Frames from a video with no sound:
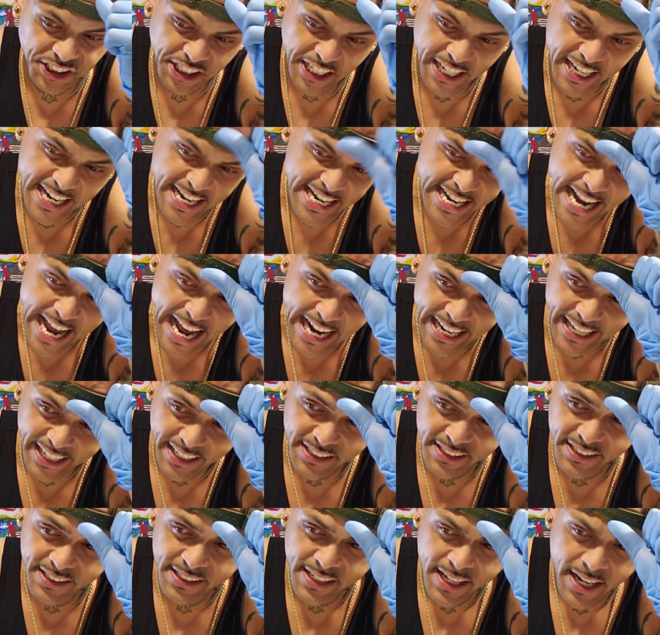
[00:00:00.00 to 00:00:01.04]

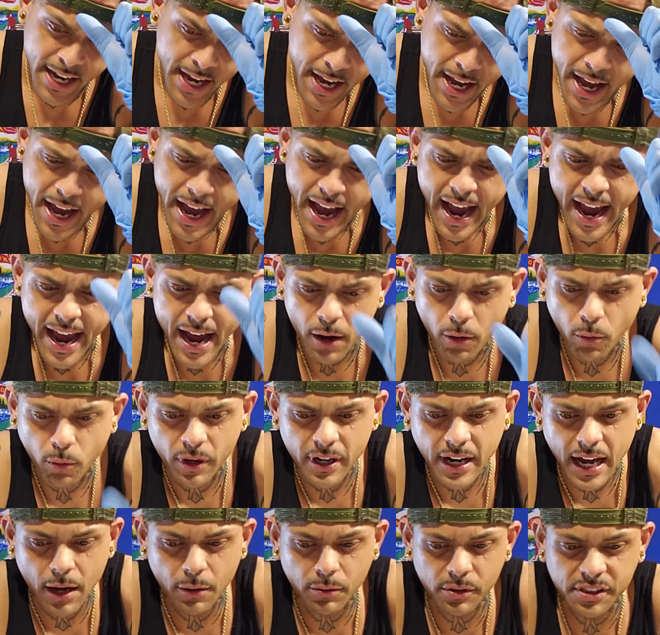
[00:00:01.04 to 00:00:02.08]
genetics. And
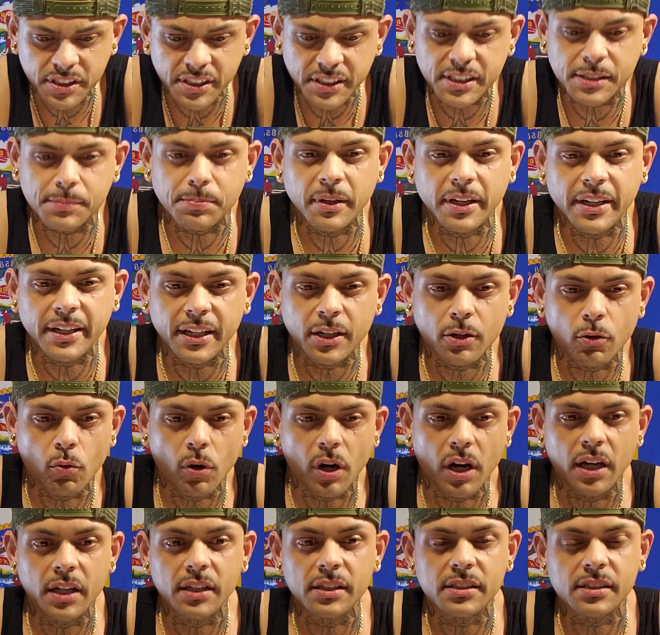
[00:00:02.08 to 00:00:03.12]
what I was explaining
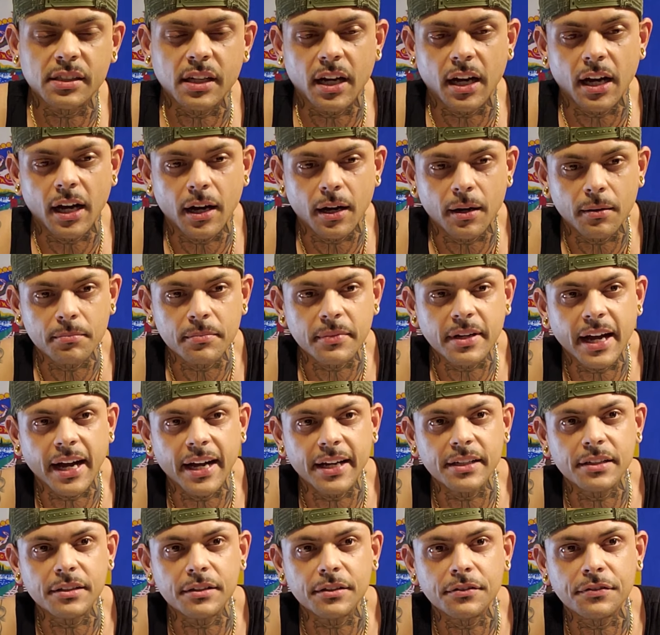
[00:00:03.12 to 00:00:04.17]
was
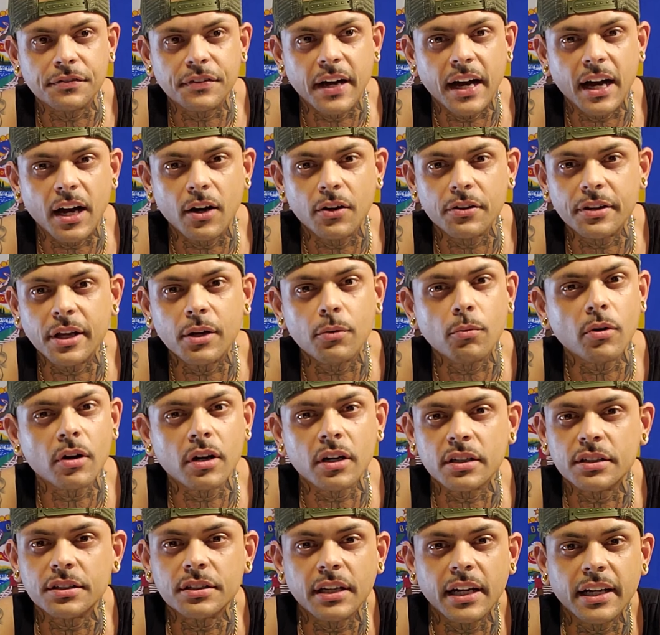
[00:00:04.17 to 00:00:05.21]
kind of how they
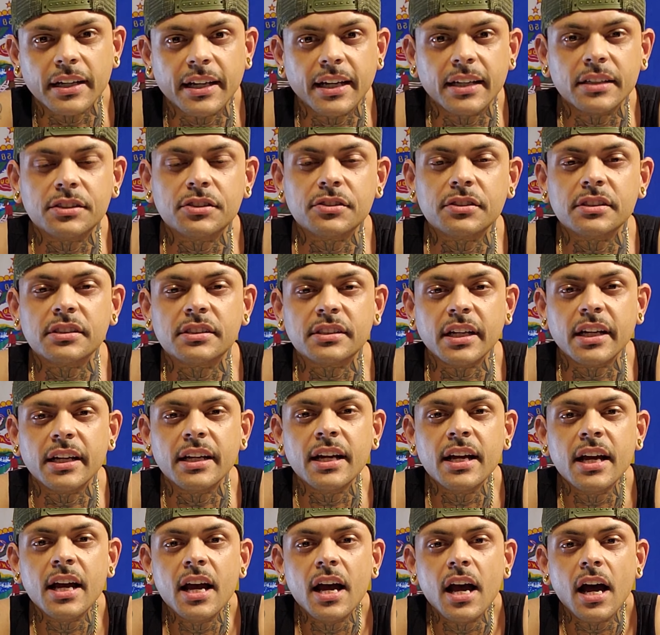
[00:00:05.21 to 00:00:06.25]
work, I guess you could say.
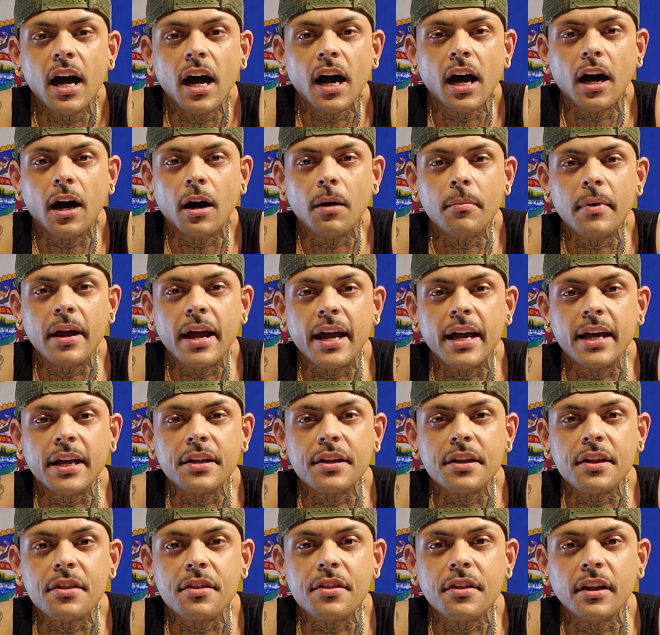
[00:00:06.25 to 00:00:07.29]

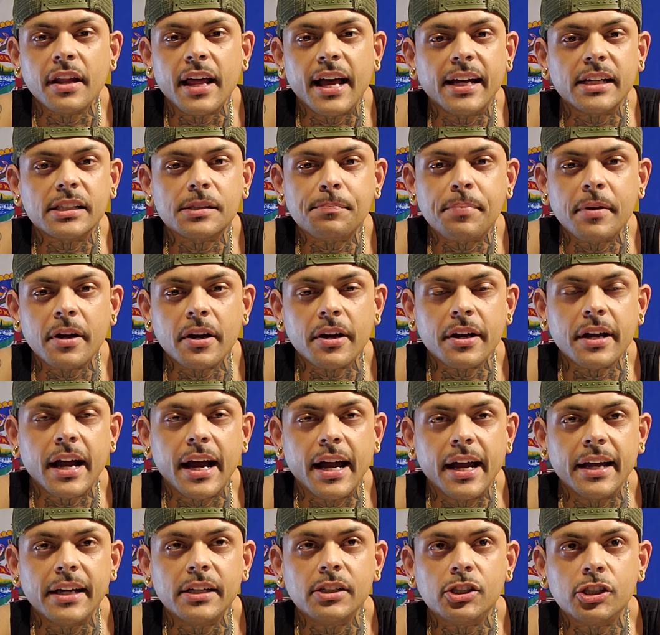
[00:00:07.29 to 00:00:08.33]
And the last pairing
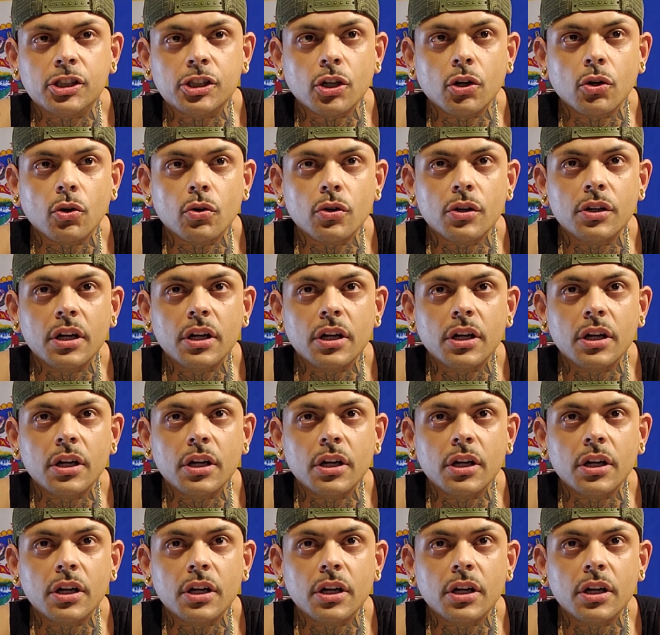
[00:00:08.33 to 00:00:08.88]
I had showed